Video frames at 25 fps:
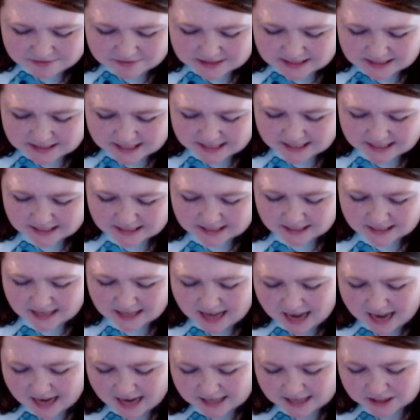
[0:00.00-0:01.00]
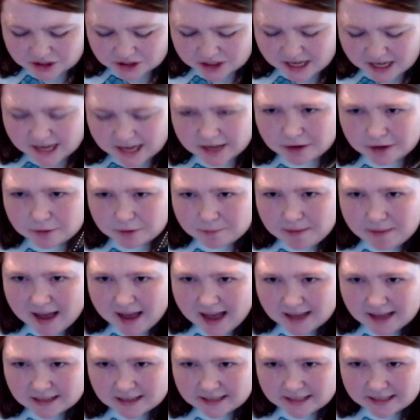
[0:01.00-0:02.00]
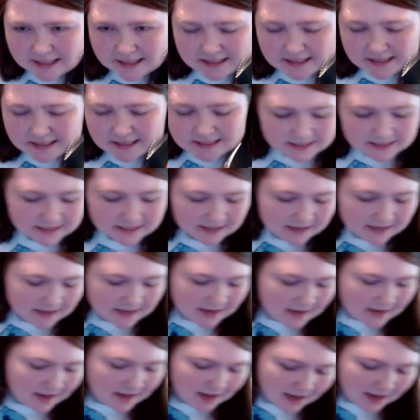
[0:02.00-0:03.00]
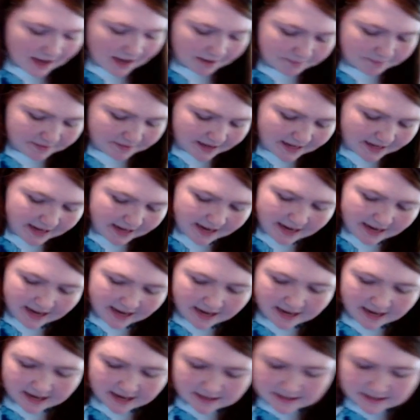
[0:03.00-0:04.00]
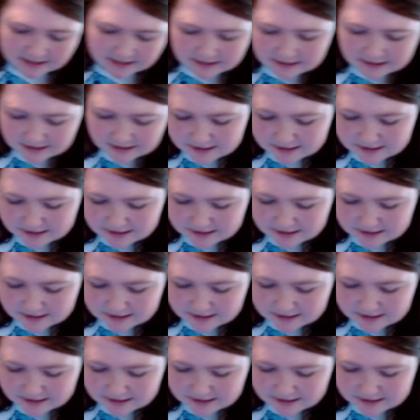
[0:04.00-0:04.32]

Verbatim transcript: is like a little eyeshadow palette um, that I had.